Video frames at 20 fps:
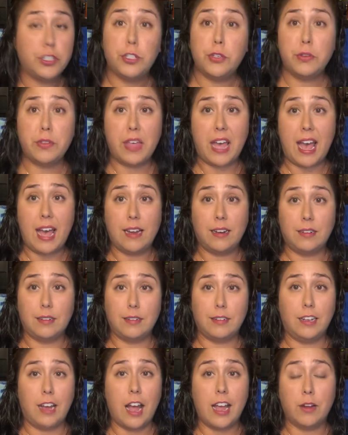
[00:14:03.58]
do that,
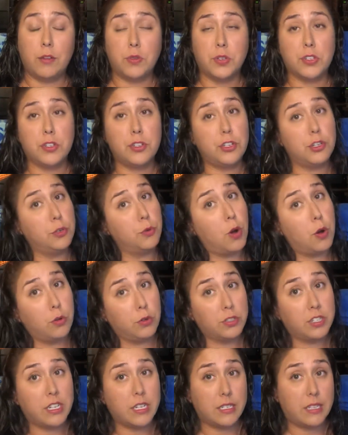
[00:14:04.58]
I was too
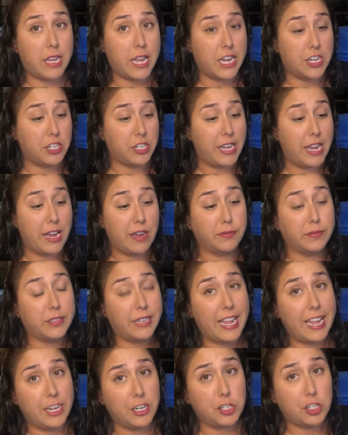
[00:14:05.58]
old because they actually have an
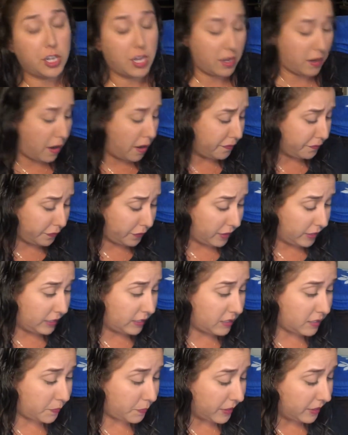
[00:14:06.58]
age cutoff for
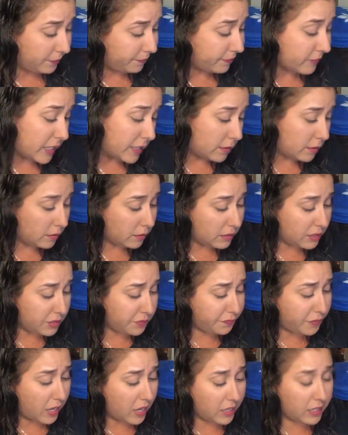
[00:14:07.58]
these, but it's
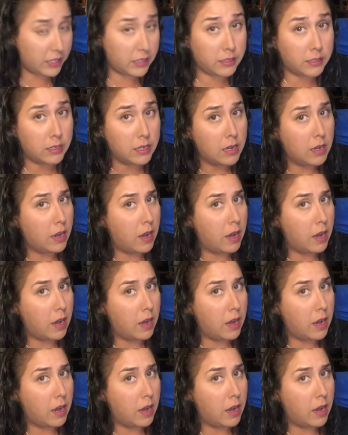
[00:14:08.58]
fine.